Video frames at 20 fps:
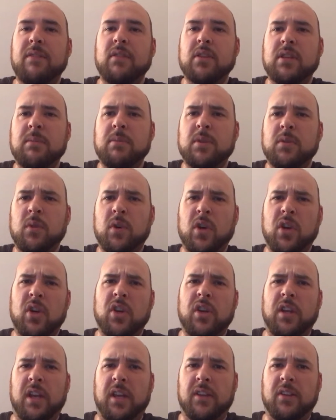seems to
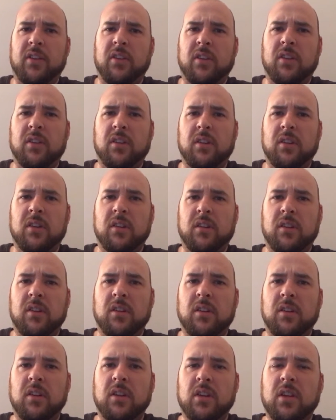earn it.
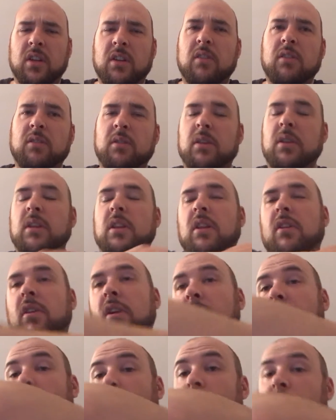There
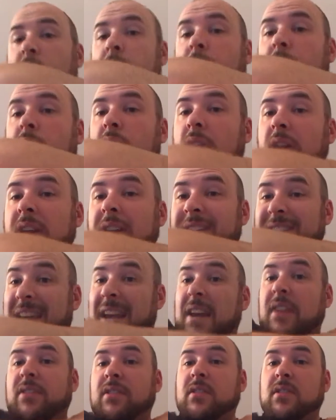are some great
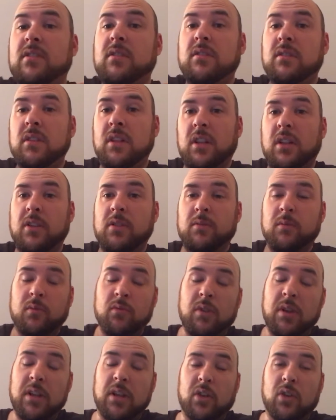deaths. There's some
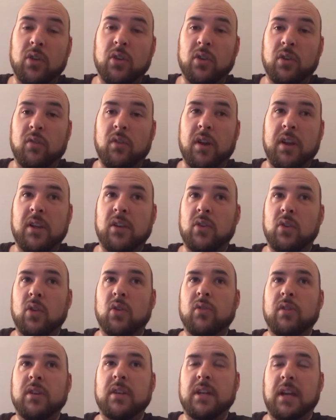really great
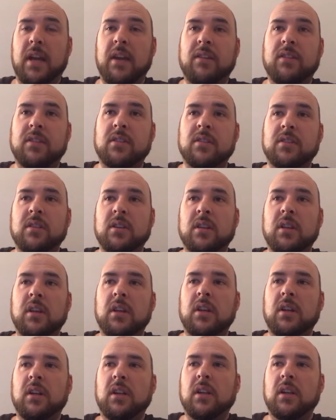gory deaths,
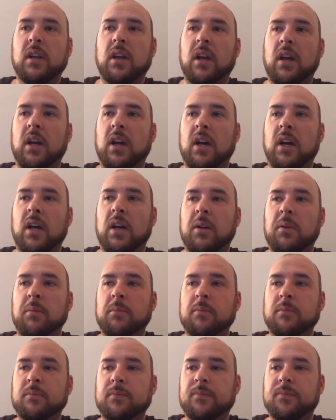
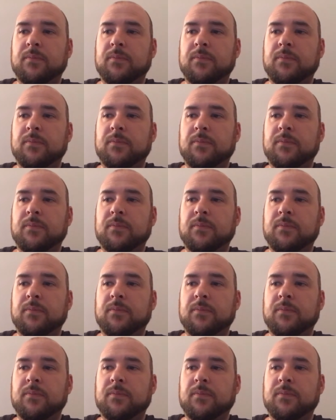but